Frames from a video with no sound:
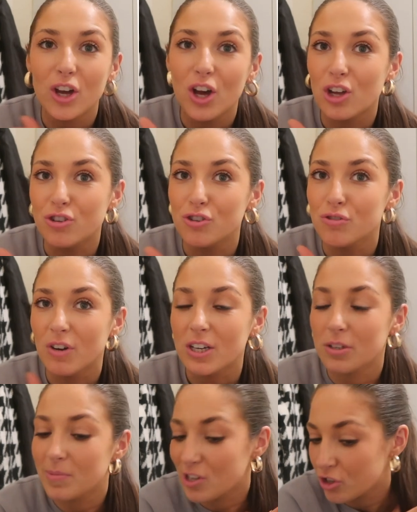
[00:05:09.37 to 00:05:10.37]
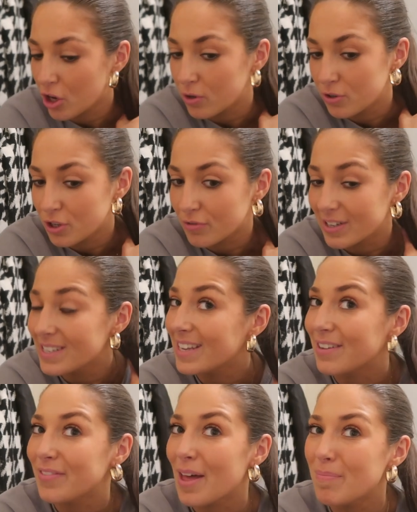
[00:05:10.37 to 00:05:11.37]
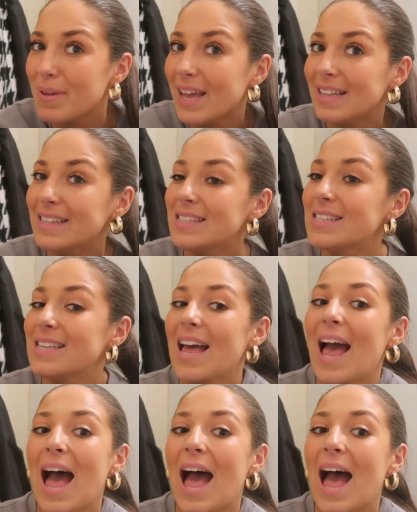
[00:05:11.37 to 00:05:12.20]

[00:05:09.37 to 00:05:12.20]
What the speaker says: I just randomly chose to receive their bits.